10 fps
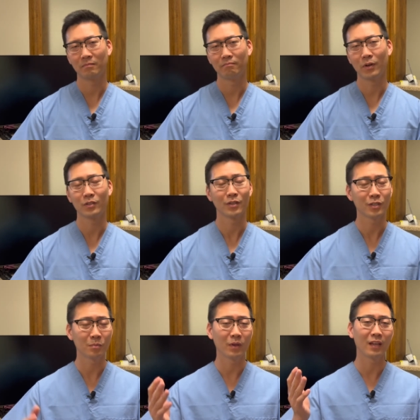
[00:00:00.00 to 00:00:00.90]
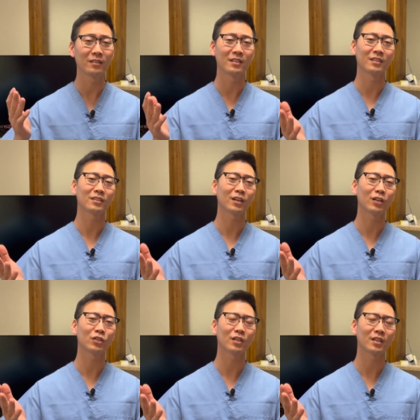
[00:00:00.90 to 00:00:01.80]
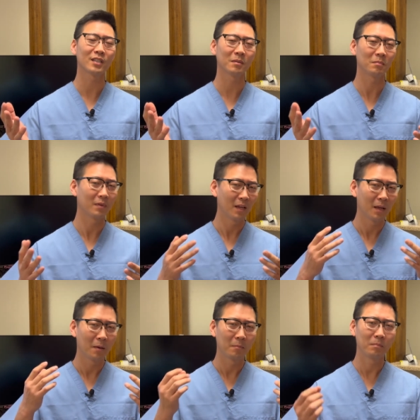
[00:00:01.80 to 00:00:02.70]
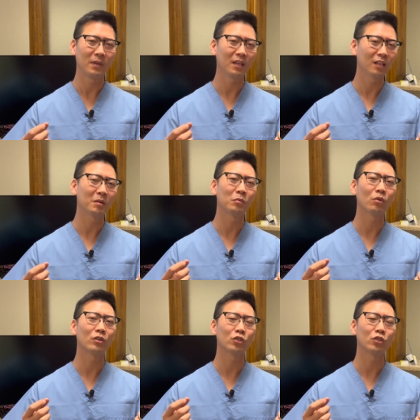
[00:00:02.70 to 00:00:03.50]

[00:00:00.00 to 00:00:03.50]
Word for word: participate in discussions and be a little bit more in